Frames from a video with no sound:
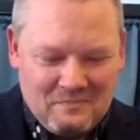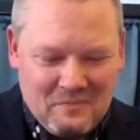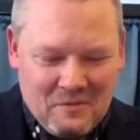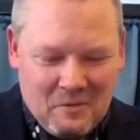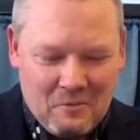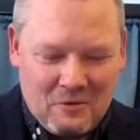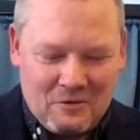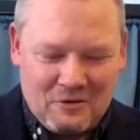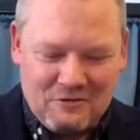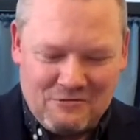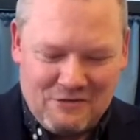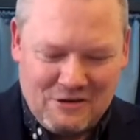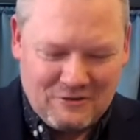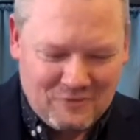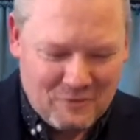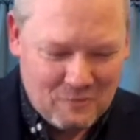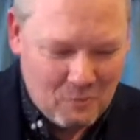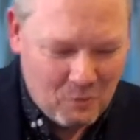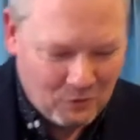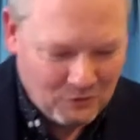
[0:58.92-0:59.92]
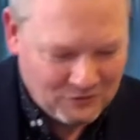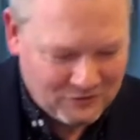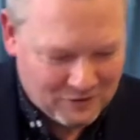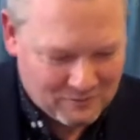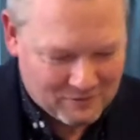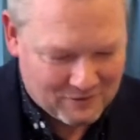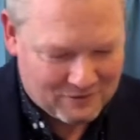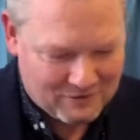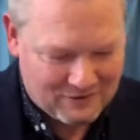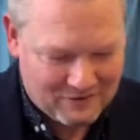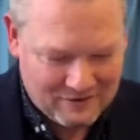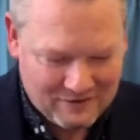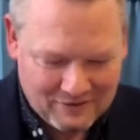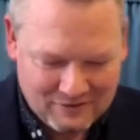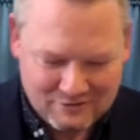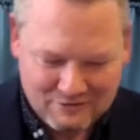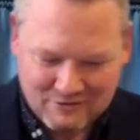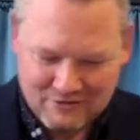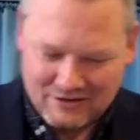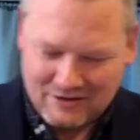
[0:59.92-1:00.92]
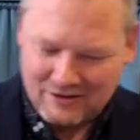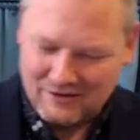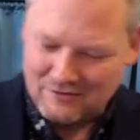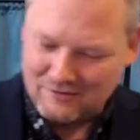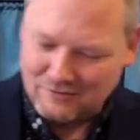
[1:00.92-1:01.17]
We're going to read from 1 Timothy 3,